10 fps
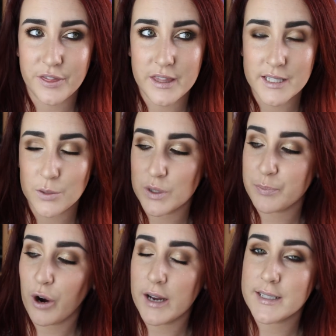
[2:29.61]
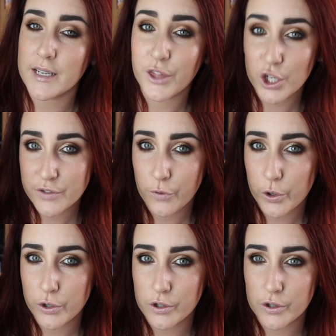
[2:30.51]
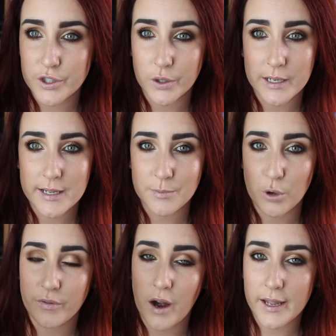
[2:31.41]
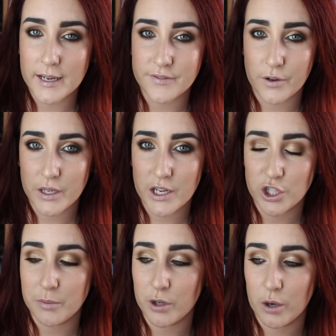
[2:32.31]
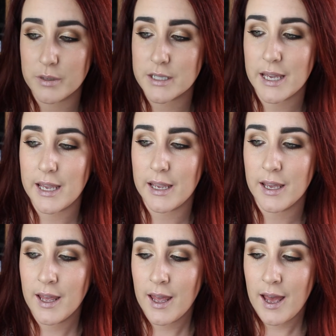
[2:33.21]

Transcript: This was priced at €34, so it is more of a high-end foundation, but Urban Decay